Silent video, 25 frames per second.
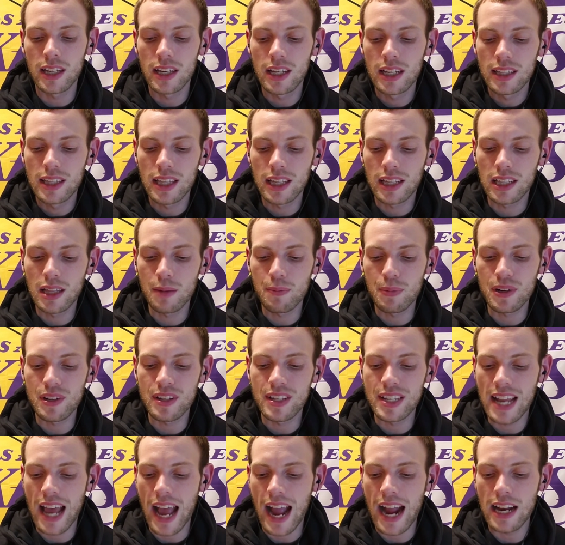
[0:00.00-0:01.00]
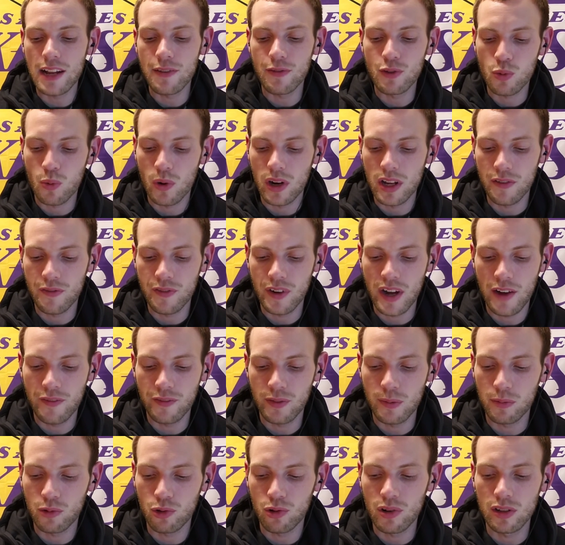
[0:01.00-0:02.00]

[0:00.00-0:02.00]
The Clippers 9 of 25 from 3.